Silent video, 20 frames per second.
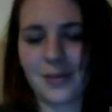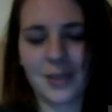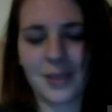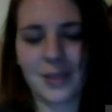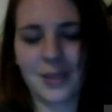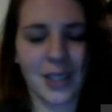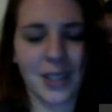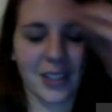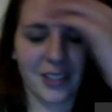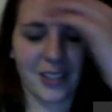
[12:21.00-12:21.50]

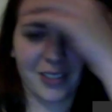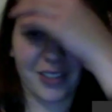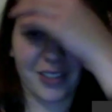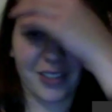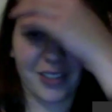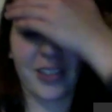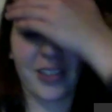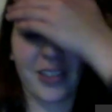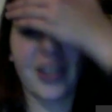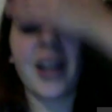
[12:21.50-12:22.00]
I don't
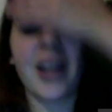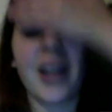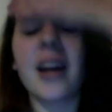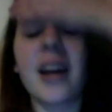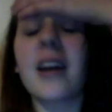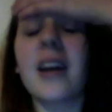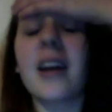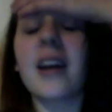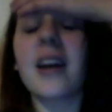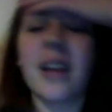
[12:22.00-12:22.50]
know.
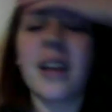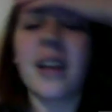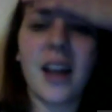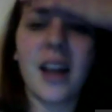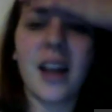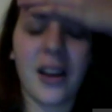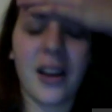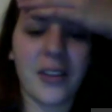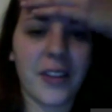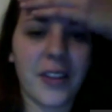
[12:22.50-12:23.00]

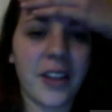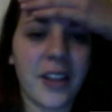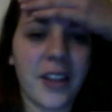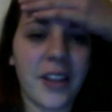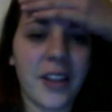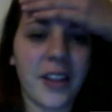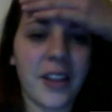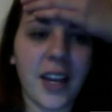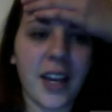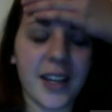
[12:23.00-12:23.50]
I feel like
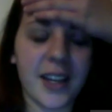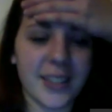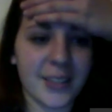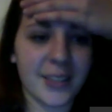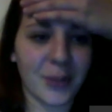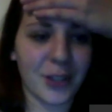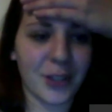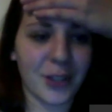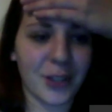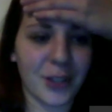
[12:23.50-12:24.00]
it has
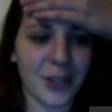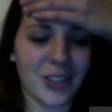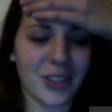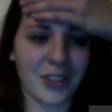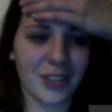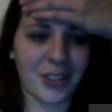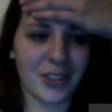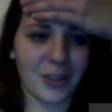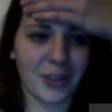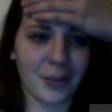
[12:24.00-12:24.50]
most of
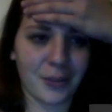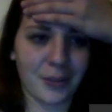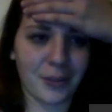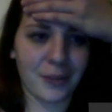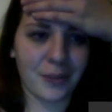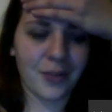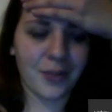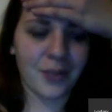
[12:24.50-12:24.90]
them.